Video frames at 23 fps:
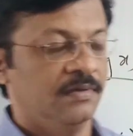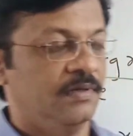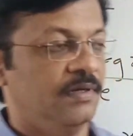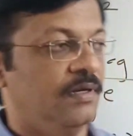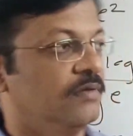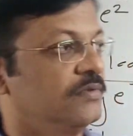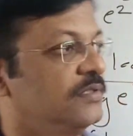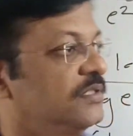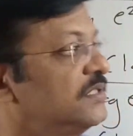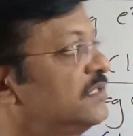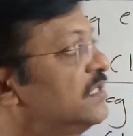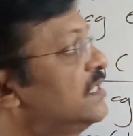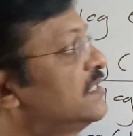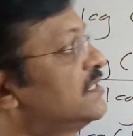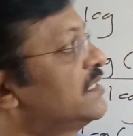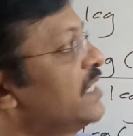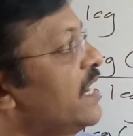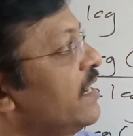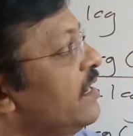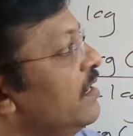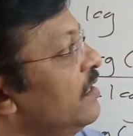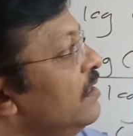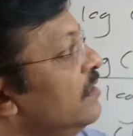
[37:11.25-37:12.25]
Now this is the
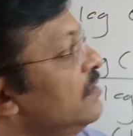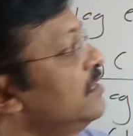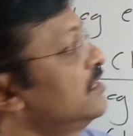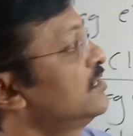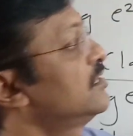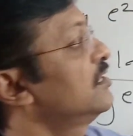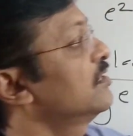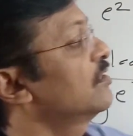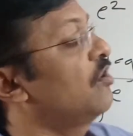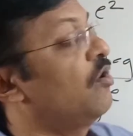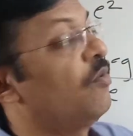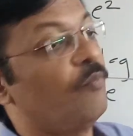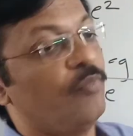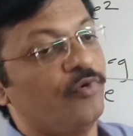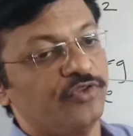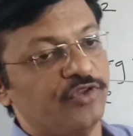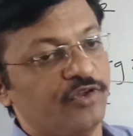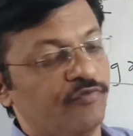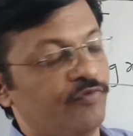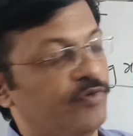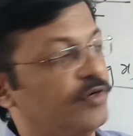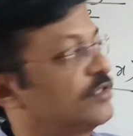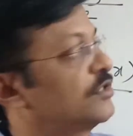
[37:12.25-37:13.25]
standard, this is the
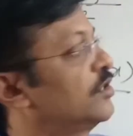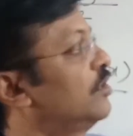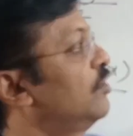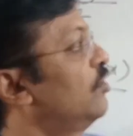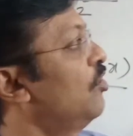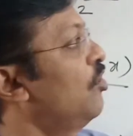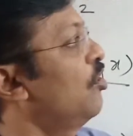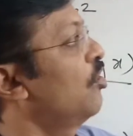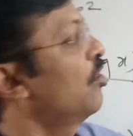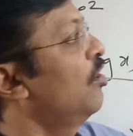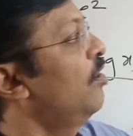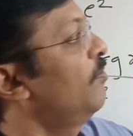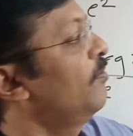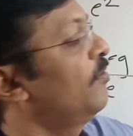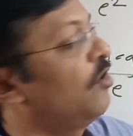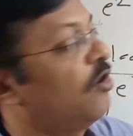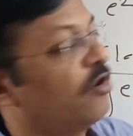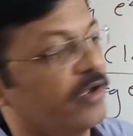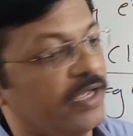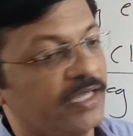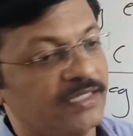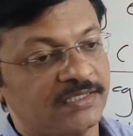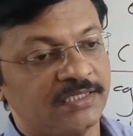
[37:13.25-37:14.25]
composite function. Log of
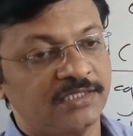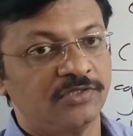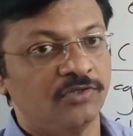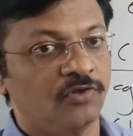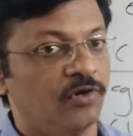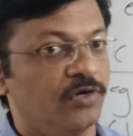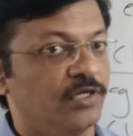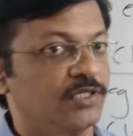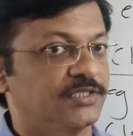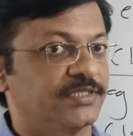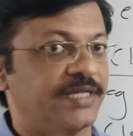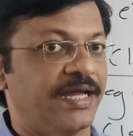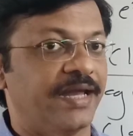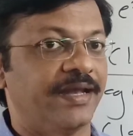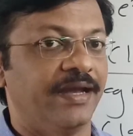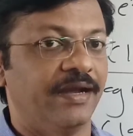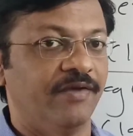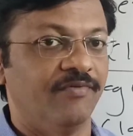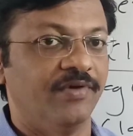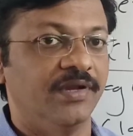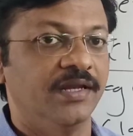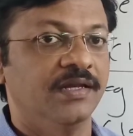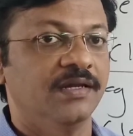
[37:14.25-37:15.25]
log x is not a
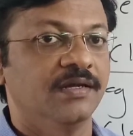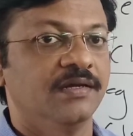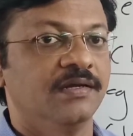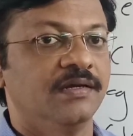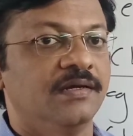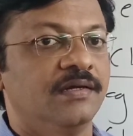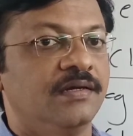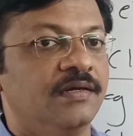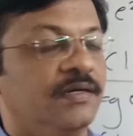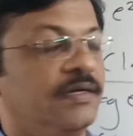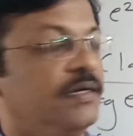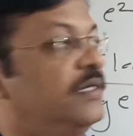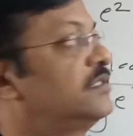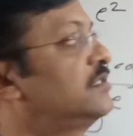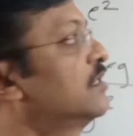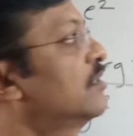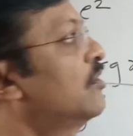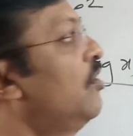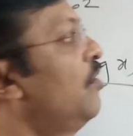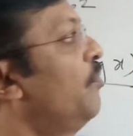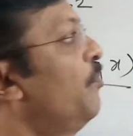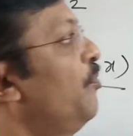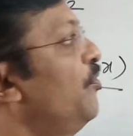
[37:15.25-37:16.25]
standard one, it's
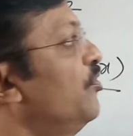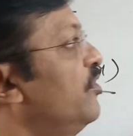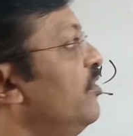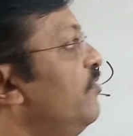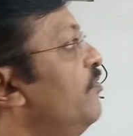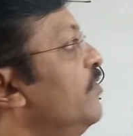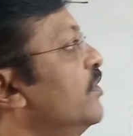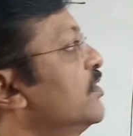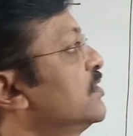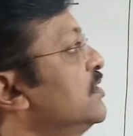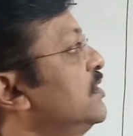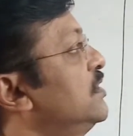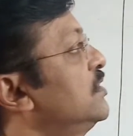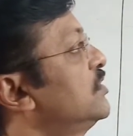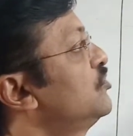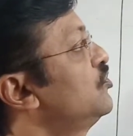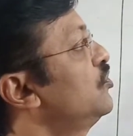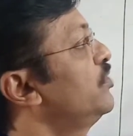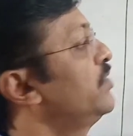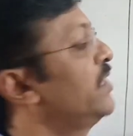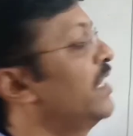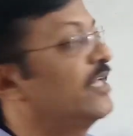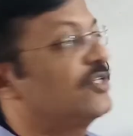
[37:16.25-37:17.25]
a composite function.
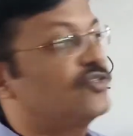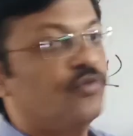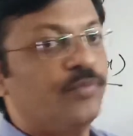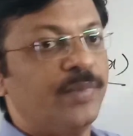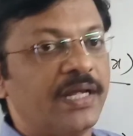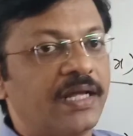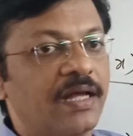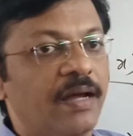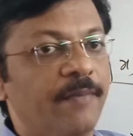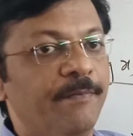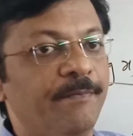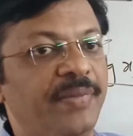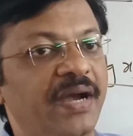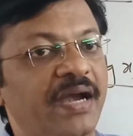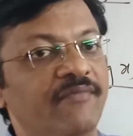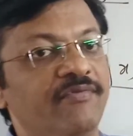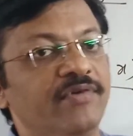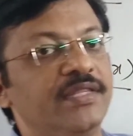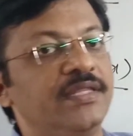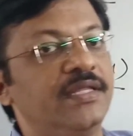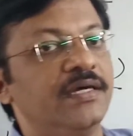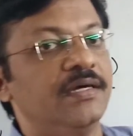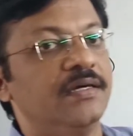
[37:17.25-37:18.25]
So it has to be compared
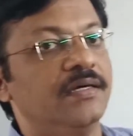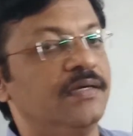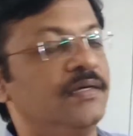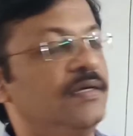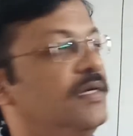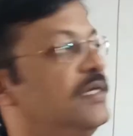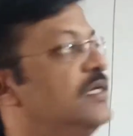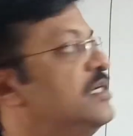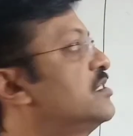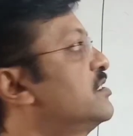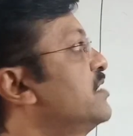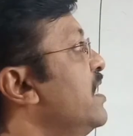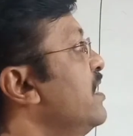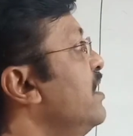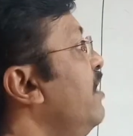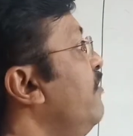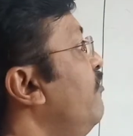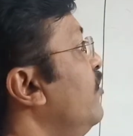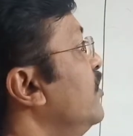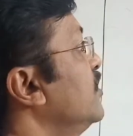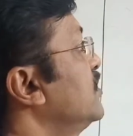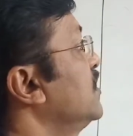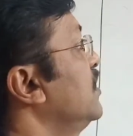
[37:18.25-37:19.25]
with the
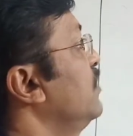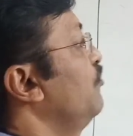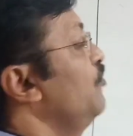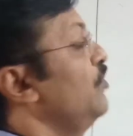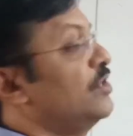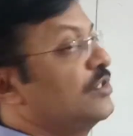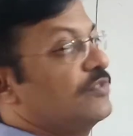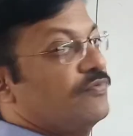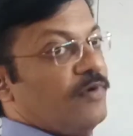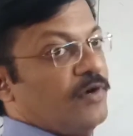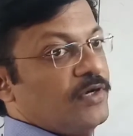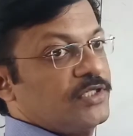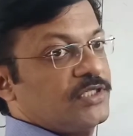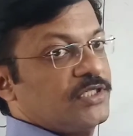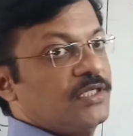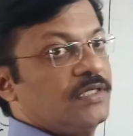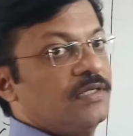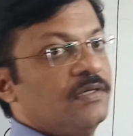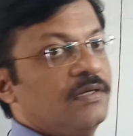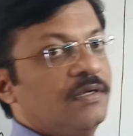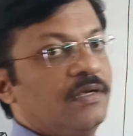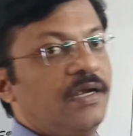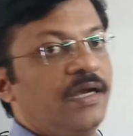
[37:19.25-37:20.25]
standard function. Which
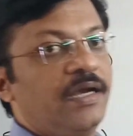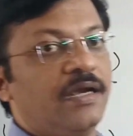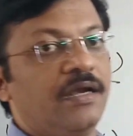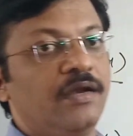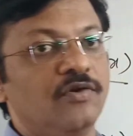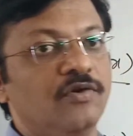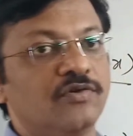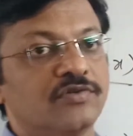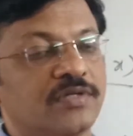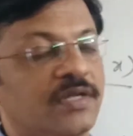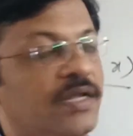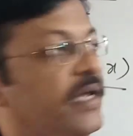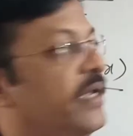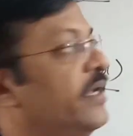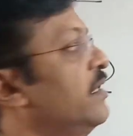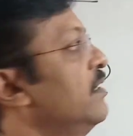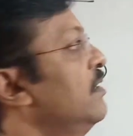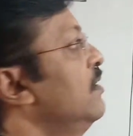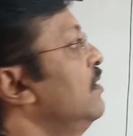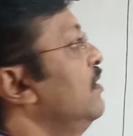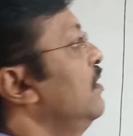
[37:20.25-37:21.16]
function it looks like?